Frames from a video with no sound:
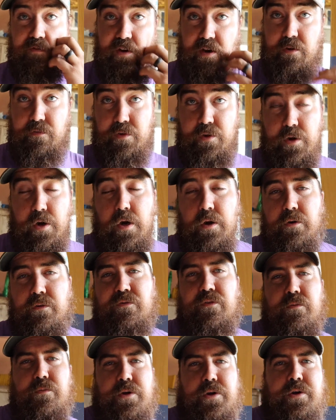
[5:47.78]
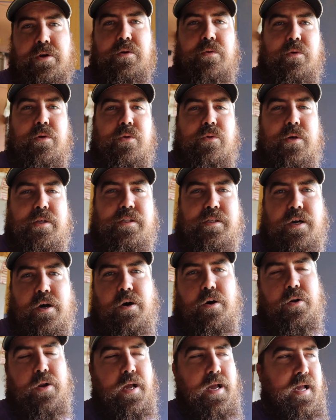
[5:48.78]
know if any of you all are familiar with what's
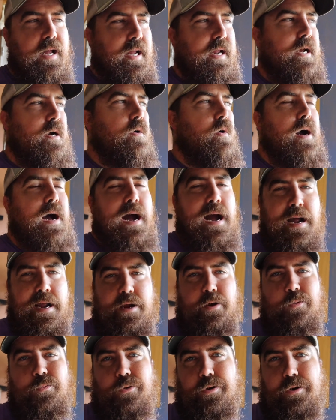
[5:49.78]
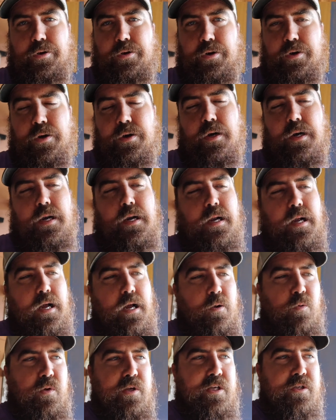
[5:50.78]
called a Ohio brooder.
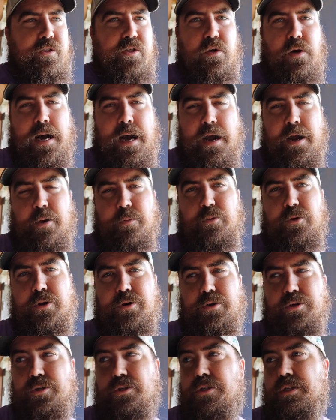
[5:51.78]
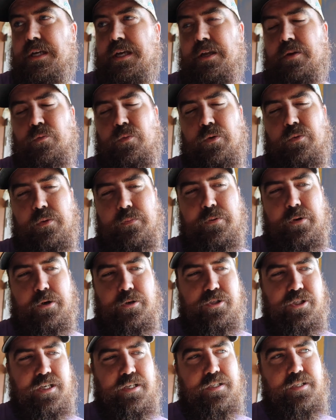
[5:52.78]
We use Ohio brooders when we put our
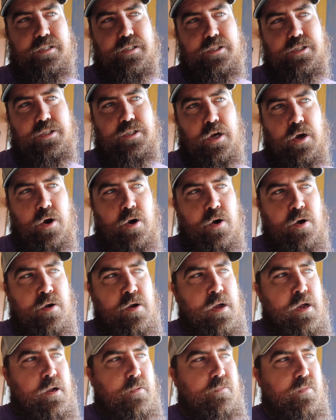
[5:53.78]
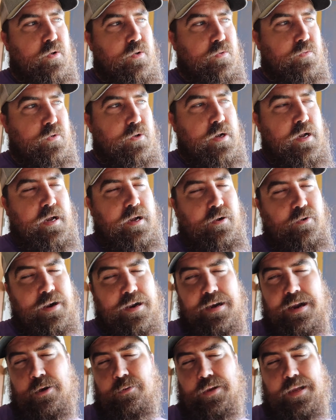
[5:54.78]
chicks in the stall, but
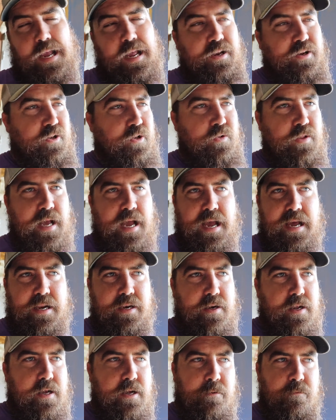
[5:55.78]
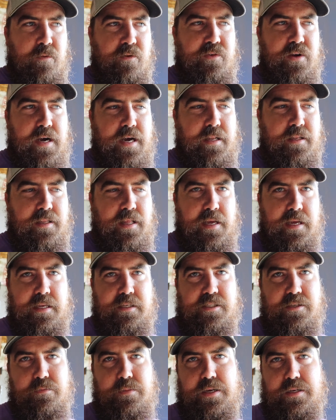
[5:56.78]
right now we can't do that. We've got
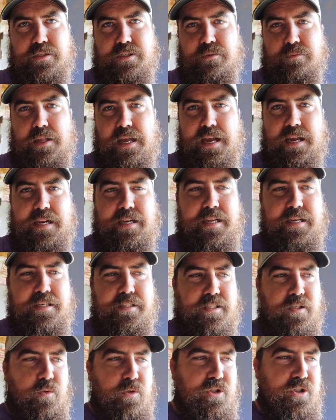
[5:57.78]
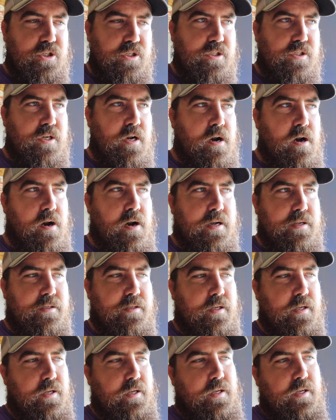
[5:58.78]
some laying hens that we just got
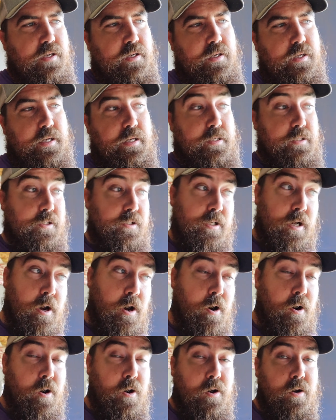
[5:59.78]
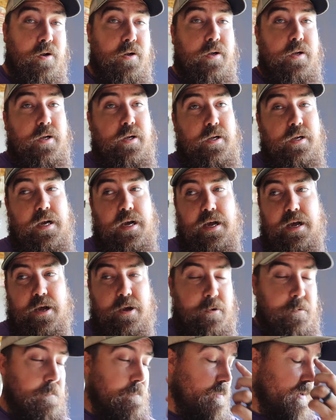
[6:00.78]
in the stall
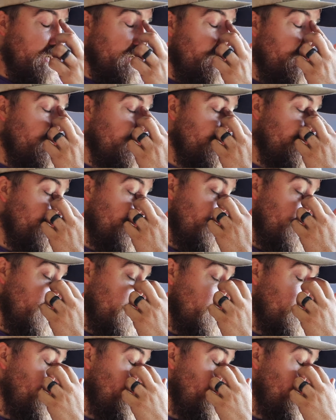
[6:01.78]
because